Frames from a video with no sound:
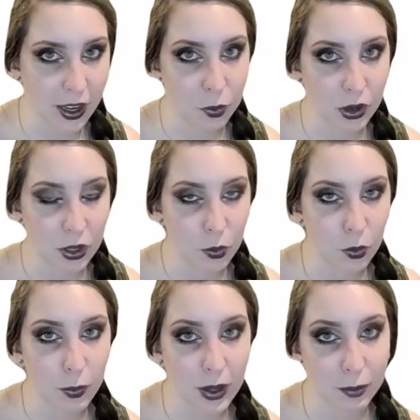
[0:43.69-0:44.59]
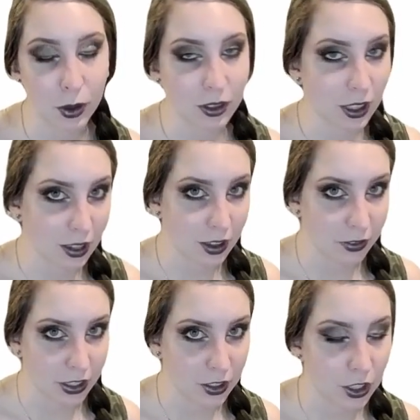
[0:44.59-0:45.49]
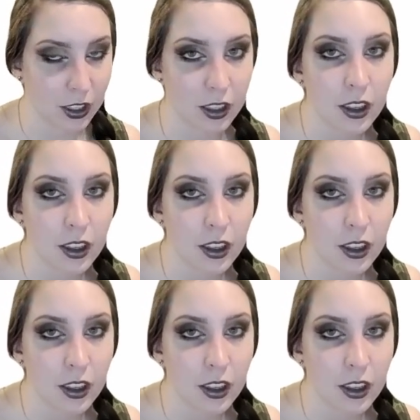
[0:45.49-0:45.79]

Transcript: and when you will be most likely to finish it.